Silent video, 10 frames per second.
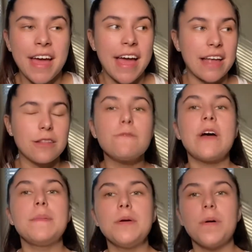it's
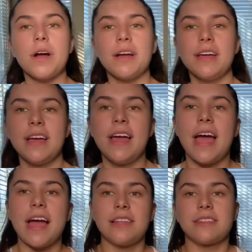February,
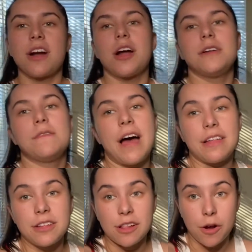it's
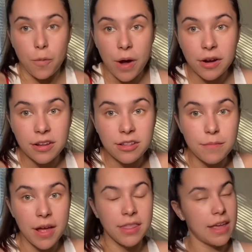Cardiovascular Awareness
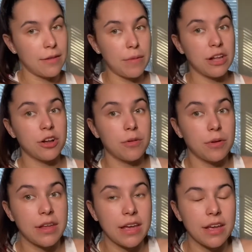Month, and make sure we're
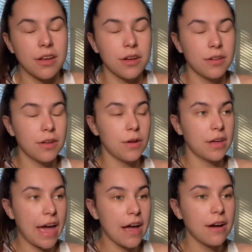taking good
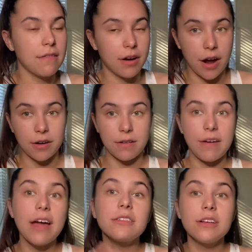care of our
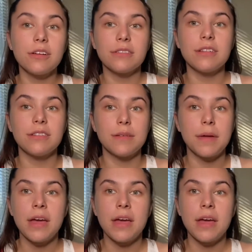cardiovascular system